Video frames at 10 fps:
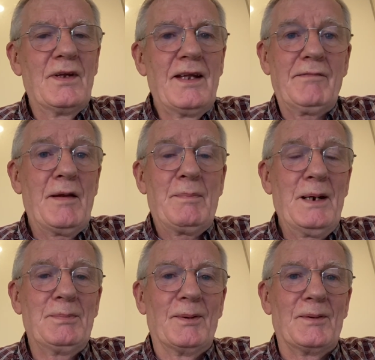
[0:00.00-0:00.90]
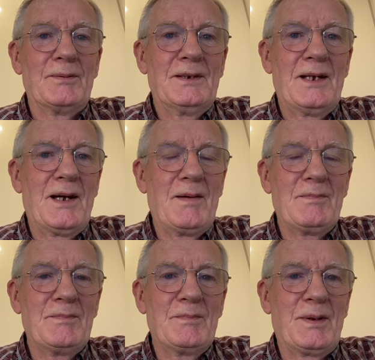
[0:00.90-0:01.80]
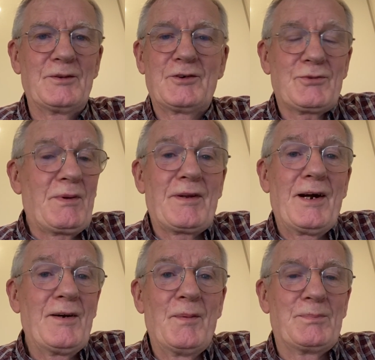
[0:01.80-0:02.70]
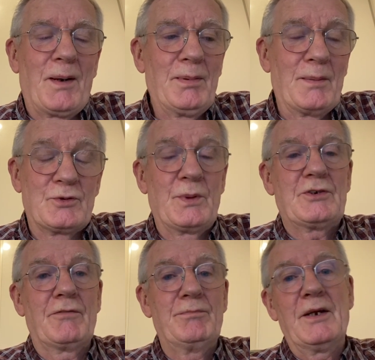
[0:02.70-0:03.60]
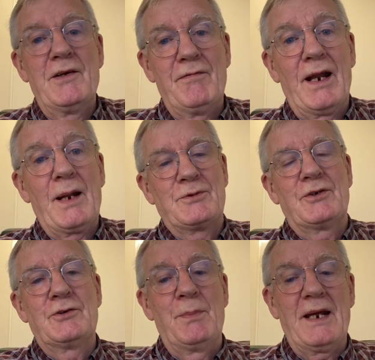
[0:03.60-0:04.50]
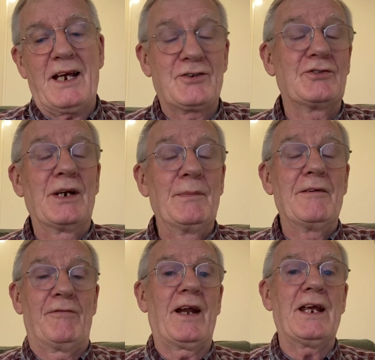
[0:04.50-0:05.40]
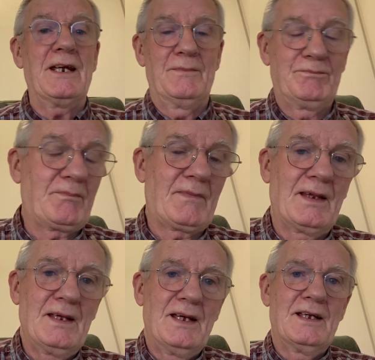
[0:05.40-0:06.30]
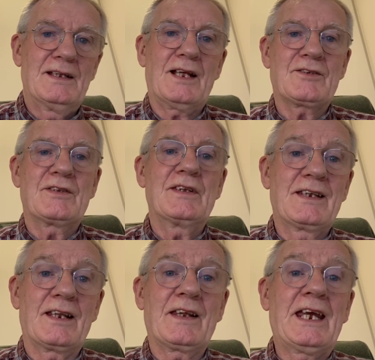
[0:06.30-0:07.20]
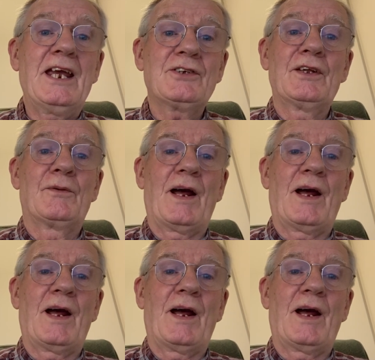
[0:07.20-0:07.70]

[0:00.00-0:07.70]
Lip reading: lovely people. But just with their own problems, which have been developed to be extremely funny. That's the key's in the